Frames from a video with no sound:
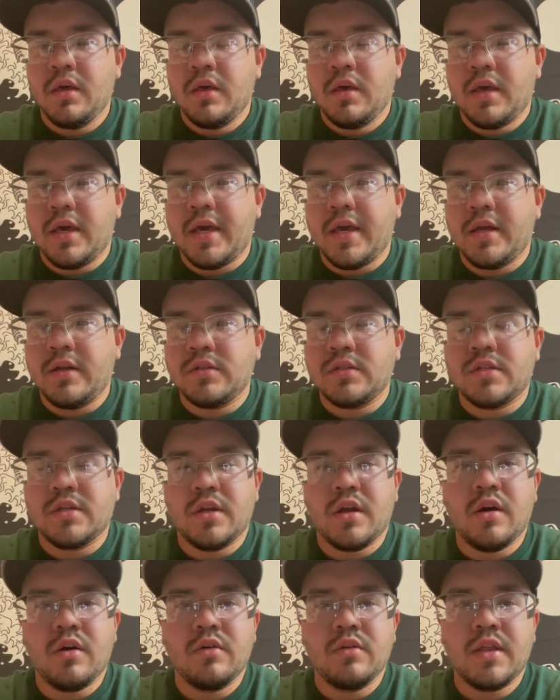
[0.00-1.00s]
And to
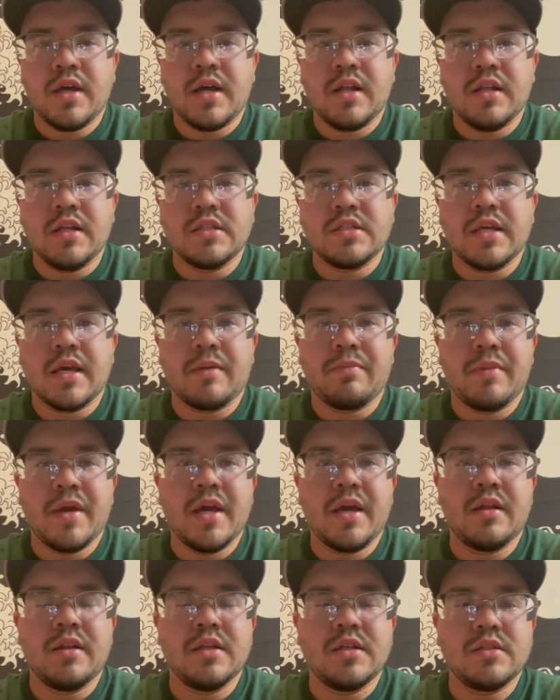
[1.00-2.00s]
know that it's like,
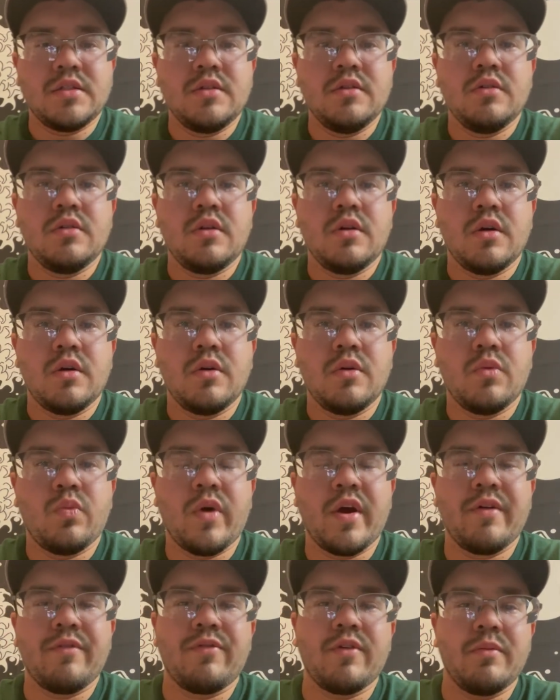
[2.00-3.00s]
man, this dude
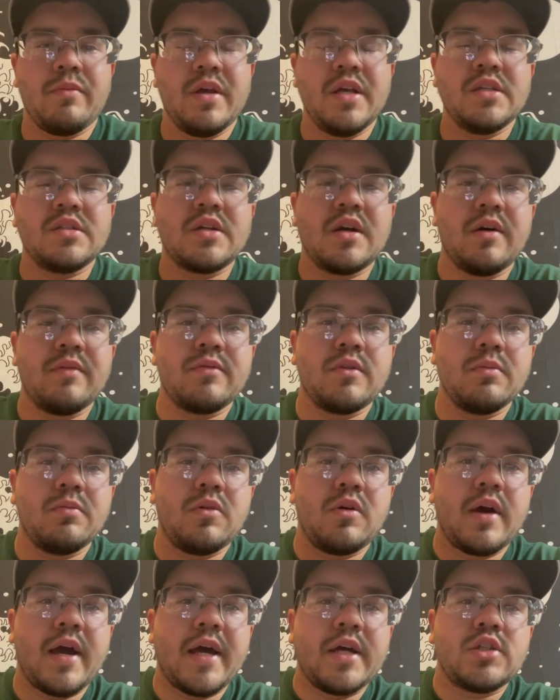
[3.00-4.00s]
went from his
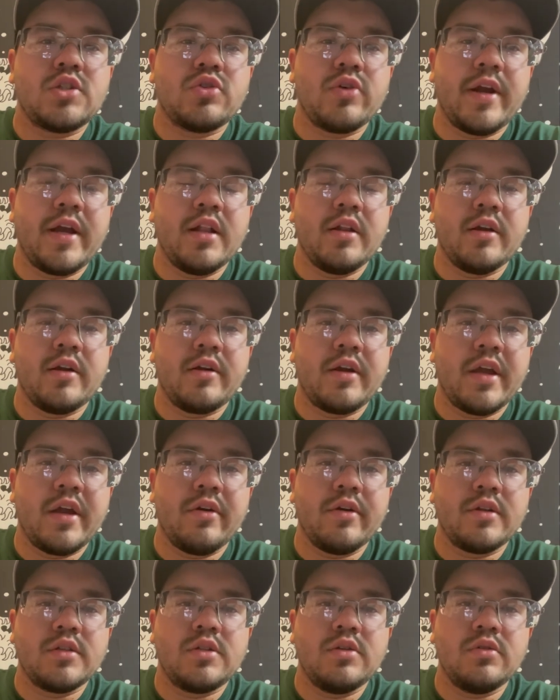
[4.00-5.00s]
comfortable ass trailer here
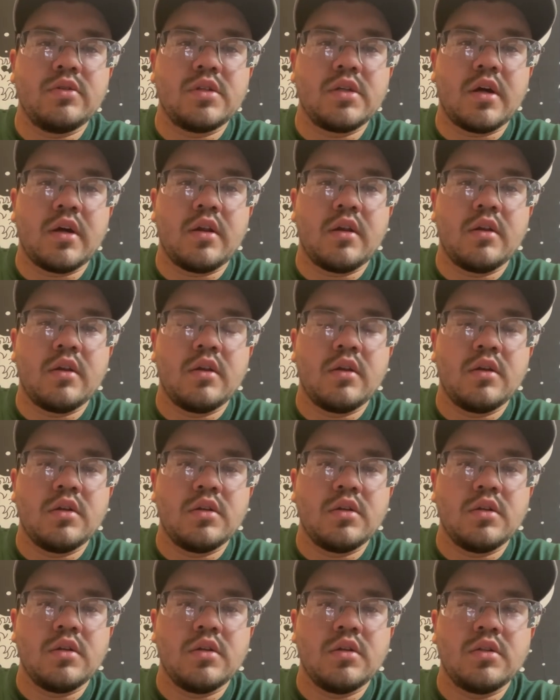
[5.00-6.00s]
in Tucson
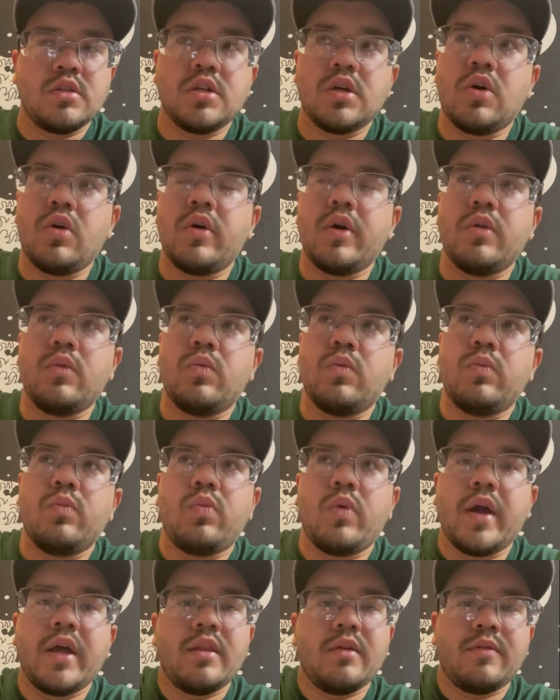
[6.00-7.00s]
to going
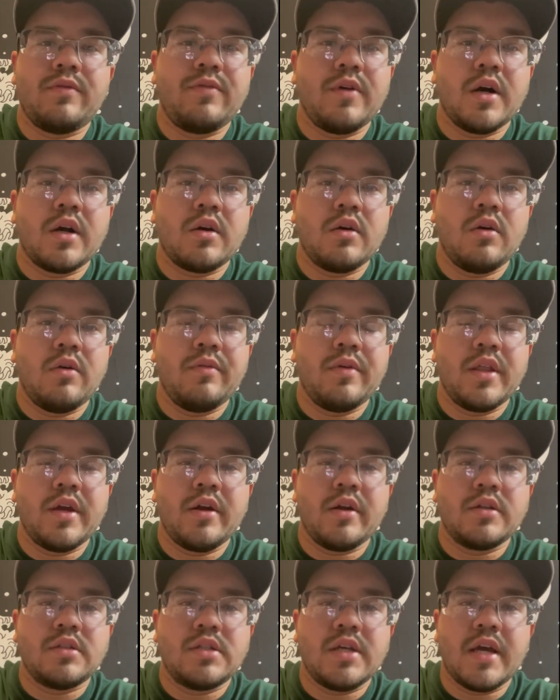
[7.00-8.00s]
way the fuck over
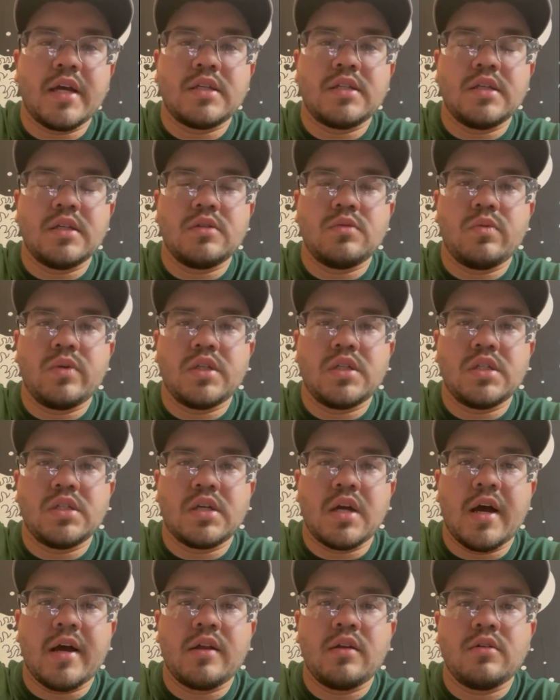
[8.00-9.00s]
there in Texas, which is
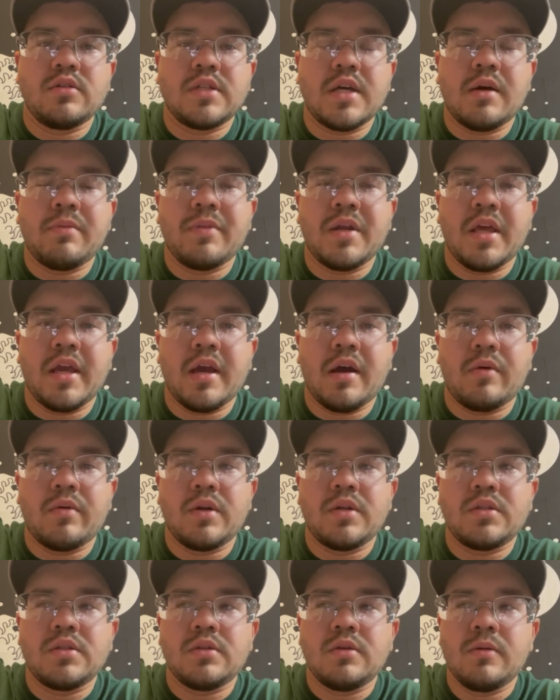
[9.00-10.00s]
God knows how many
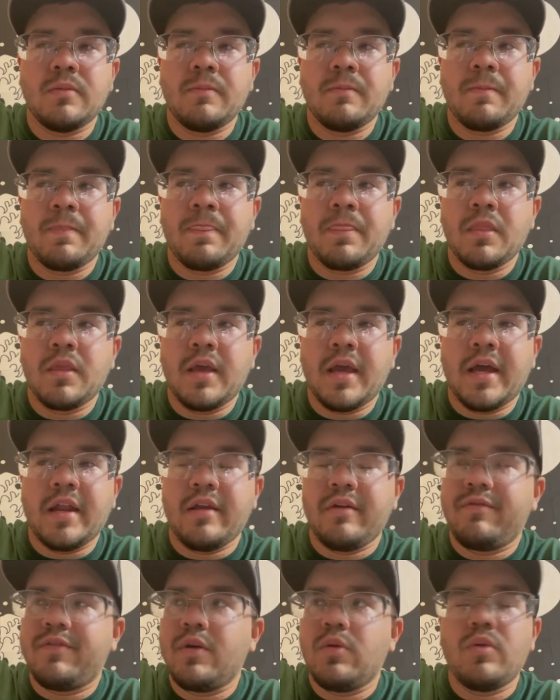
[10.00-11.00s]
hours. And
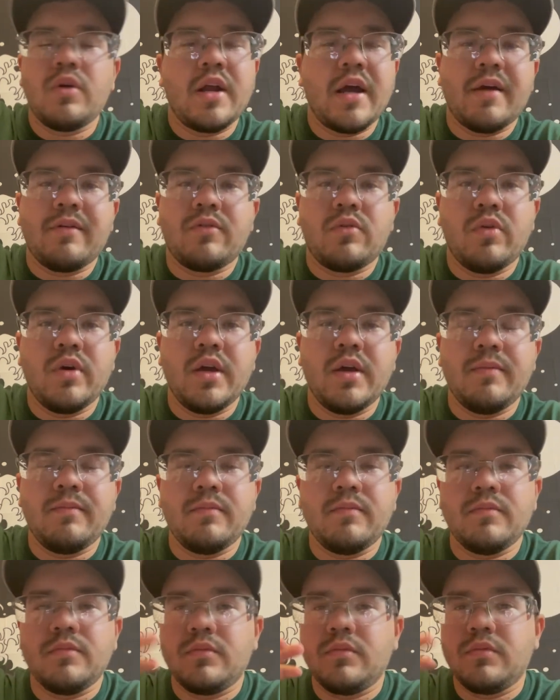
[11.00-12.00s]
if he would have quit,
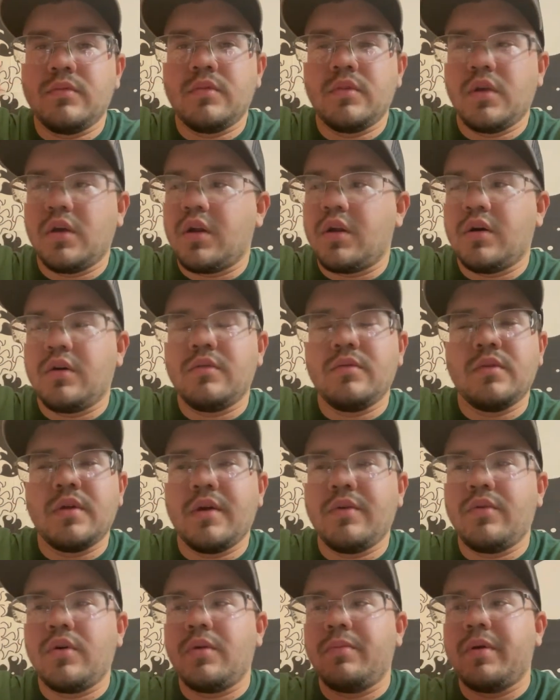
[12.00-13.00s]
you know, it
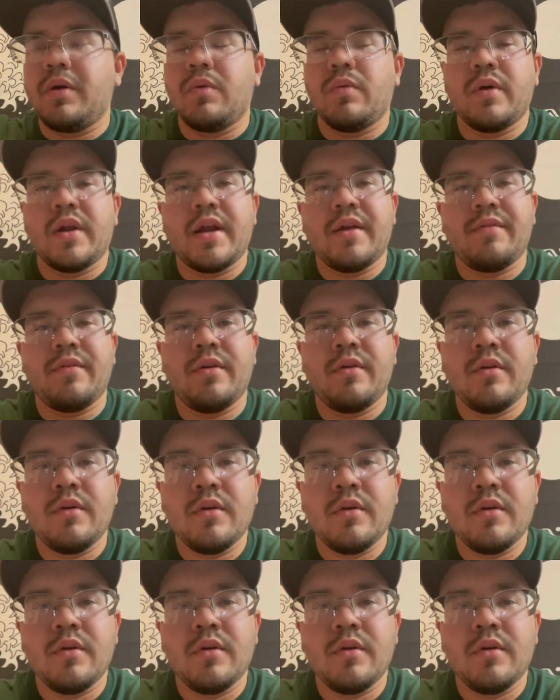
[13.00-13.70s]
would have been whatever.